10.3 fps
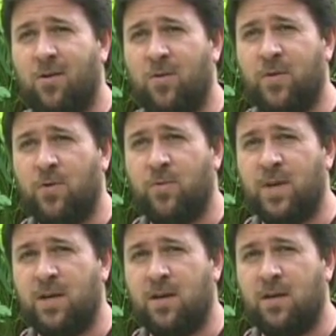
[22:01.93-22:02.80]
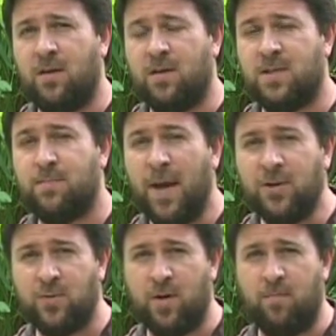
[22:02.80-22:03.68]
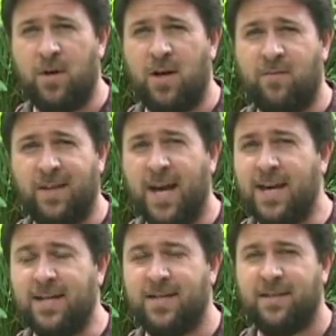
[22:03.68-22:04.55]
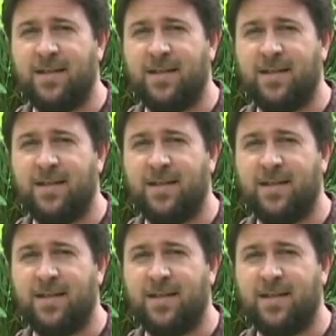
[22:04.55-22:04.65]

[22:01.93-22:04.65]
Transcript: although the spectrum of light